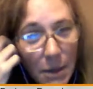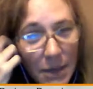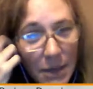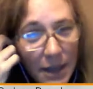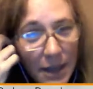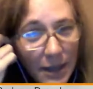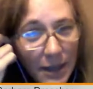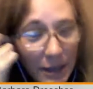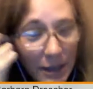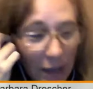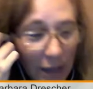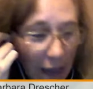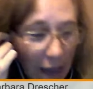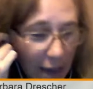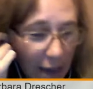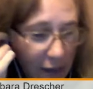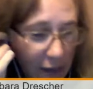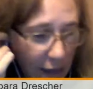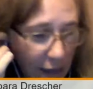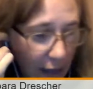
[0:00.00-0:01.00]
and like
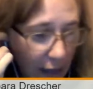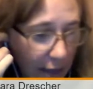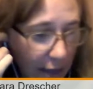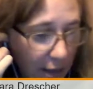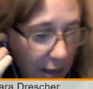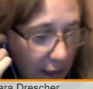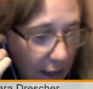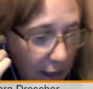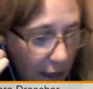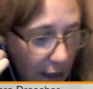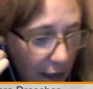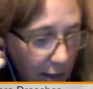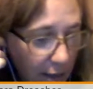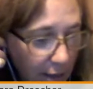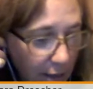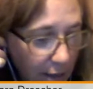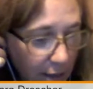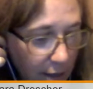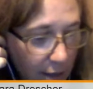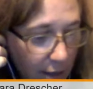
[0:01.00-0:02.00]
and
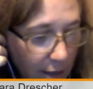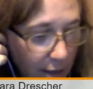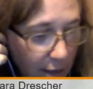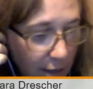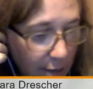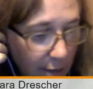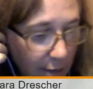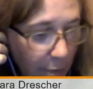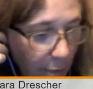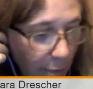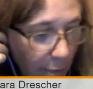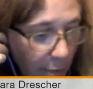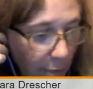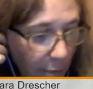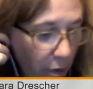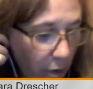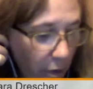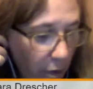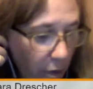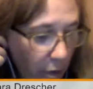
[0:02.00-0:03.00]

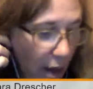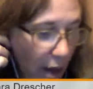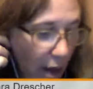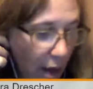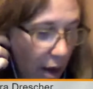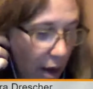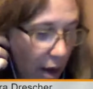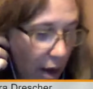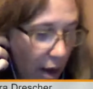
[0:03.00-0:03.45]
promote and